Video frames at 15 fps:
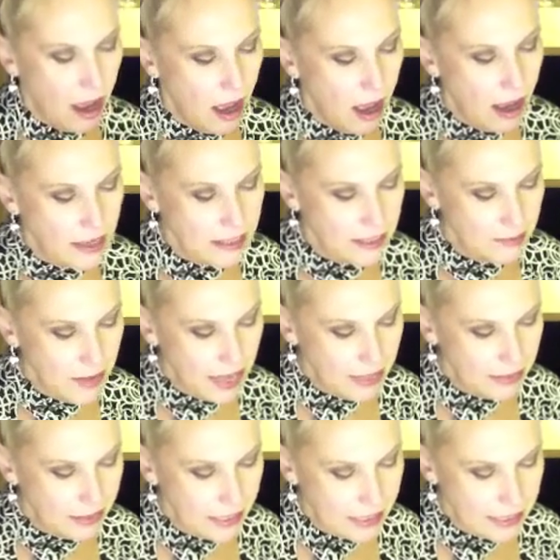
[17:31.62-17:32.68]

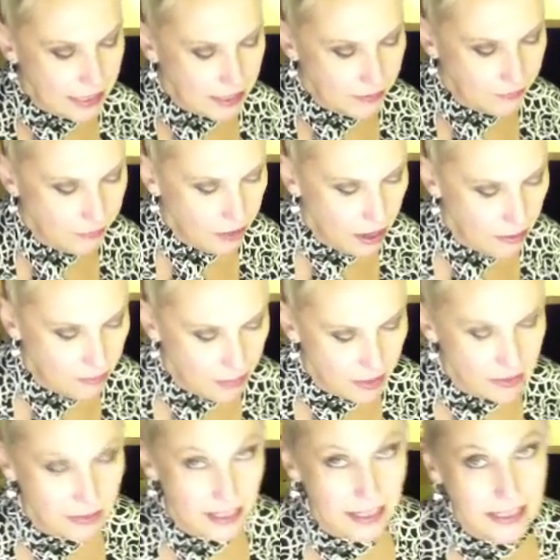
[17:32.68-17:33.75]
Osmanthus from
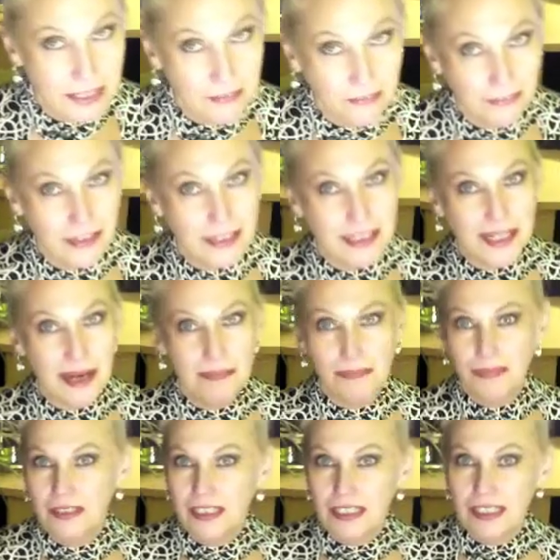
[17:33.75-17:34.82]
the Different
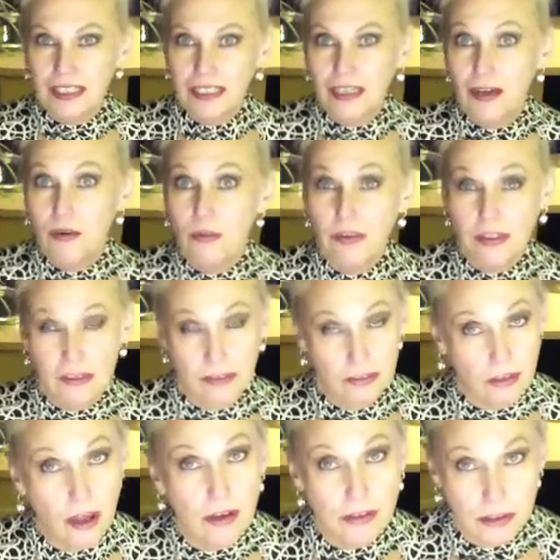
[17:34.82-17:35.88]
Company with
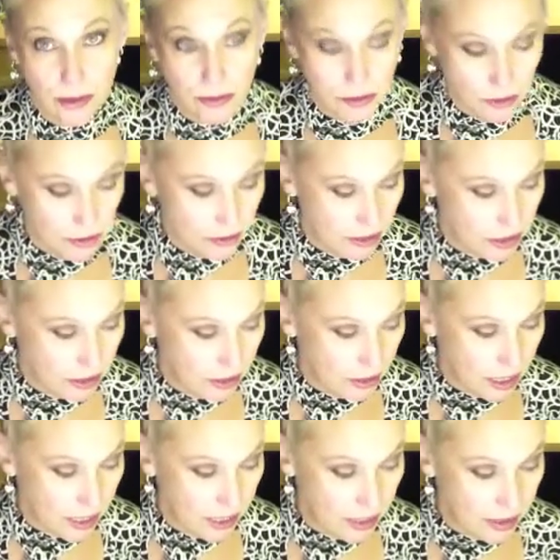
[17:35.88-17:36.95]
also 30,
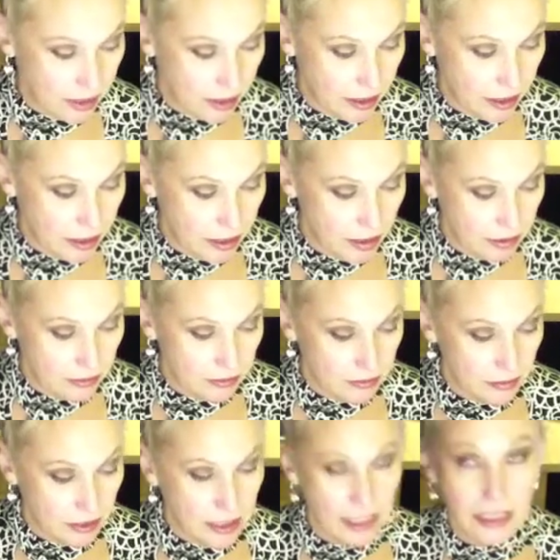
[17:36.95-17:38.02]
like the
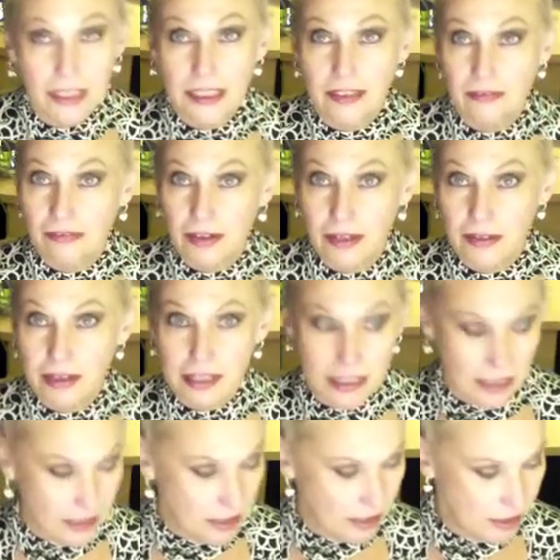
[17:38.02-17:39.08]
Killian
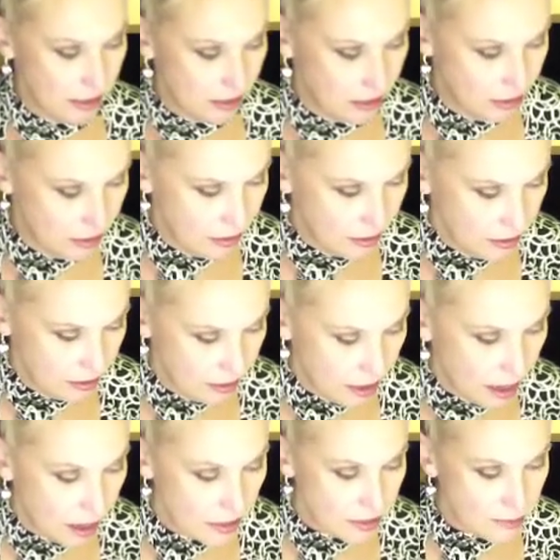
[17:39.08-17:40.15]
fragrance.
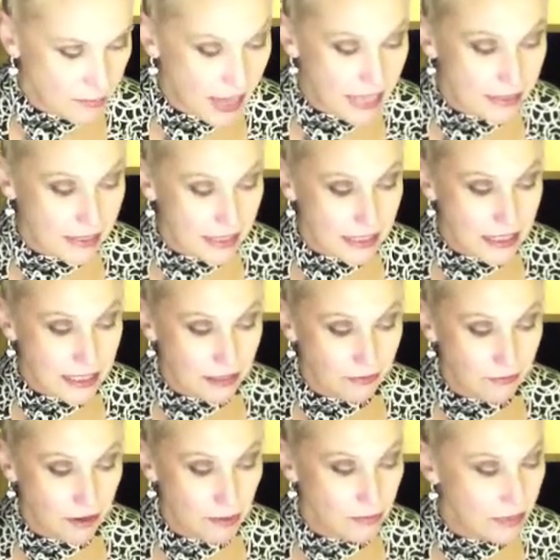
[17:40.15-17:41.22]
Osmanthus
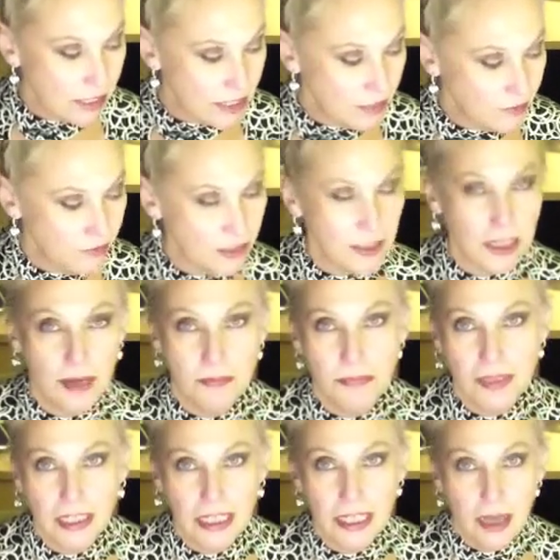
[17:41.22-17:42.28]
from the Different
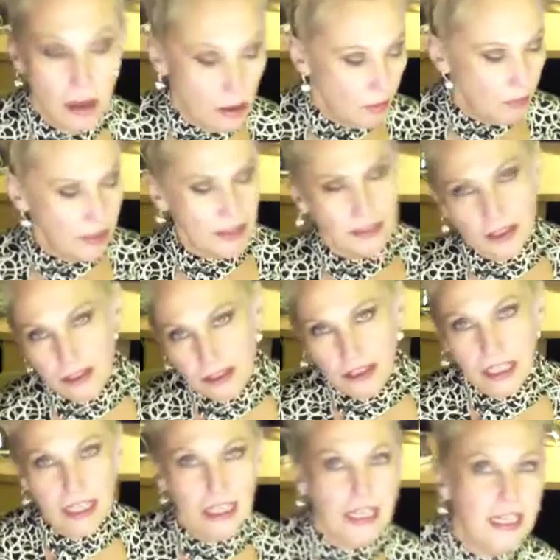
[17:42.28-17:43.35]
Company with
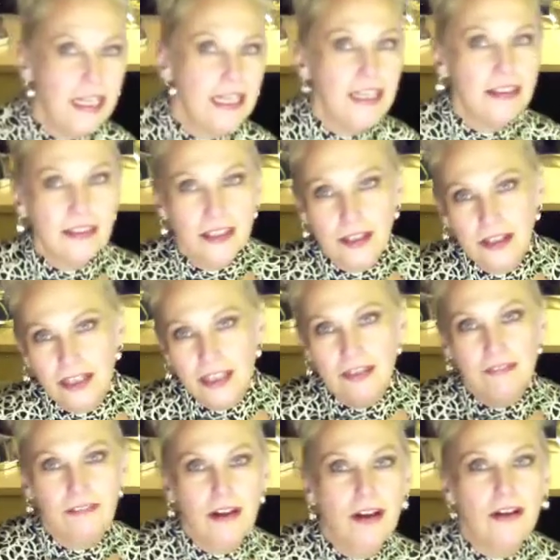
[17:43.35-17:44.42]
30
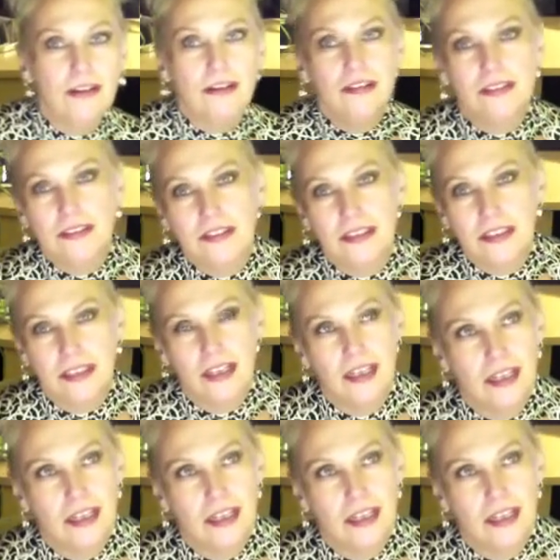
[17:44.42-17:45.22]
votes.